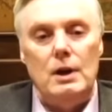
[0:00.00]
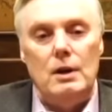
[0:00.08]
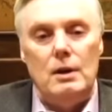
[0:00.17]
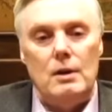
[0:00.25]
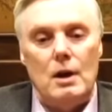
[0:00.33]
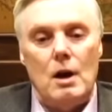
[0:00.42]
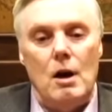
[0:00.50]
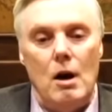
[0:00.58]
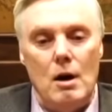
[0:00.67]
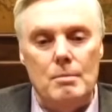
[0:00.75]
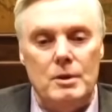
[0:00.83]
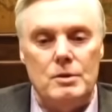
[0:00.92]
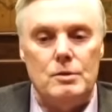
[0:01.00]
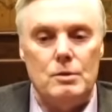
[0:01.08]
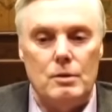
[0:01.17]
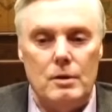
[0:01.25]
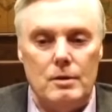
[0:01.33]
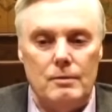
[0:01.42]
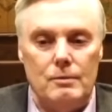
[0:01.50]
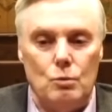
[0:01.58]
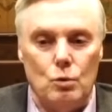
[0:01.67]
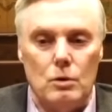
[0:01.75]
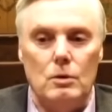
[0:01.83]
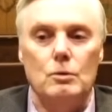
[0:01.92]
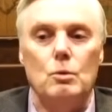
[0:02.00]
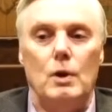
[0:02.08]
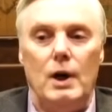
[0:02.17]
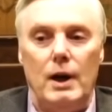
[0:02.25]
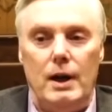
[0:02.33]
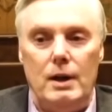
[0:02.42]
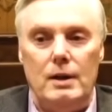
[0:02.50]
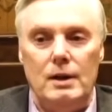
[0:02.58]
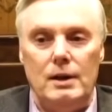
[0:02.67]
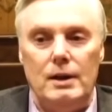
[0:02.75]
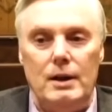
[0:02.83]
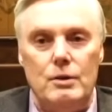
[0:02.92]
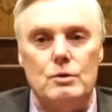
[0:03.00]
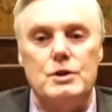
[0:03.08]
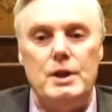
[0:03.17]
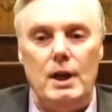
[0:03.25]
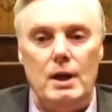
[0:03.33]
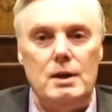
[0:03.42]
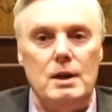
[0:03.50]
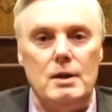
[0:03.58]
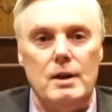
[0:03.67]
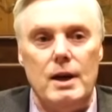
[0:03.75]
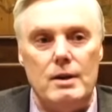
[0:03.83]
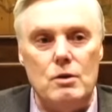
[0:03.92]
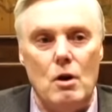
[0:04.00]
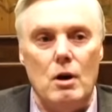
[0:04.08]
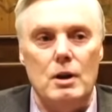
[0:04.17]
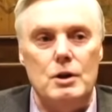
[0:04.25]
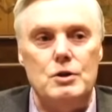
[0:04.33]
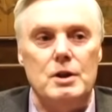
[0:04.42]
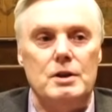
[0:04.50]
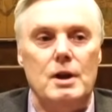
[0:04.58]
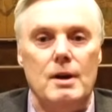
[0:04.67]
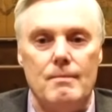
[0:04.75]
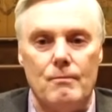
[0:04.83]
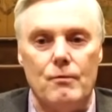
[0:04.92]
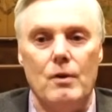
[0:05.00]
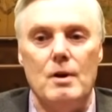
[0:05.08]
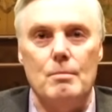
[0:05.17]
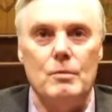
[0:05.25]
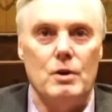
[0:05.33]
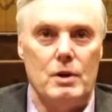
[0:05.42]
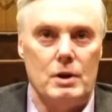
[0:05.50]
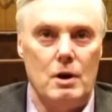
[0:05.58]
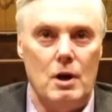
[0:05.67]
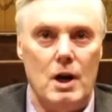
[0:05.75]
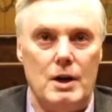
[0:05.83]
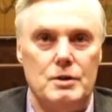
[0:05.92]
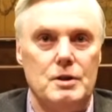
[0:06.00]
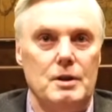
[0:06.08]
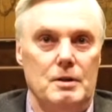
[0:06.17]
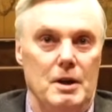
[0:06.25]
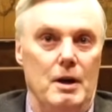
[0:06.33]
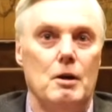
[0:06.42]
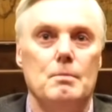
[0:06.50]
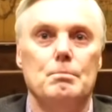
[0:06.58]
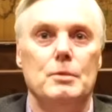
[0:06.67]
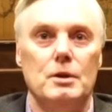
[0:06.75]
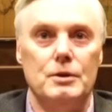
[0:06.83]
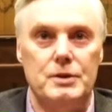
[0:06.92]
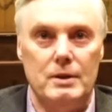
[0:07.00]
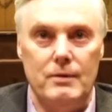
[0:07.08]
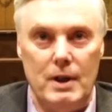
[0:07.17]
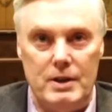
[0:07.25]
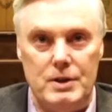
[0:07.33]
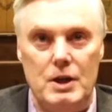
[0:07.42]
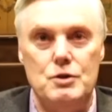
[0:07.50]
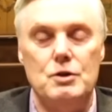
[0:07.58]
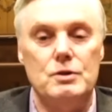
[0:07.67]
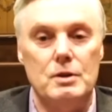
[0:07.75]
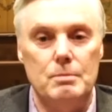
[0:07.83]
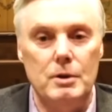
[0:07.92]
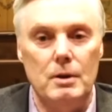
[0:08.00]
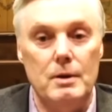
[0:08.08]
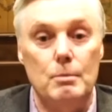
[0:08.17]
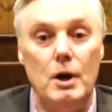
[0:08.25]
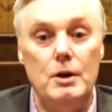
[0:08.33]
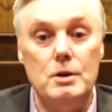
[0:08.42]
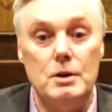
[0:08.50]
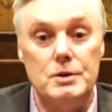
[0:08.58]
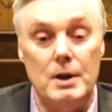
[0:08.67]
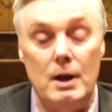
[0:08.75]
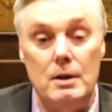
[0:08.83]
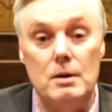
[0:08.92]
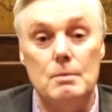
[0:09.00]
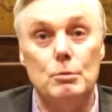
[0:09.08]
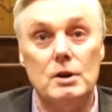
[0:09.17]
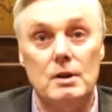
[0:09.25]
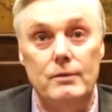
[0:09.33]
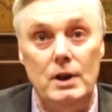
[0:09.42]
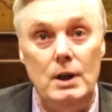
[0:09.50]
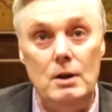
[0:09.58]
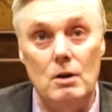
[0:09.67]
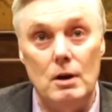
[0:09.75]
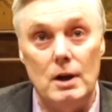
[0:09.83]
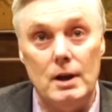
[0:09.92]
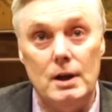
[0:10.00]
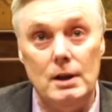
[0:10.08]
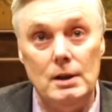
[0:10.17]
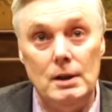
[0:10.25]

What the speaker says: a common sort of worldwide understanding that knowledge had come from the gods to help build civilizations and build dominions. And in the Book of Enoch,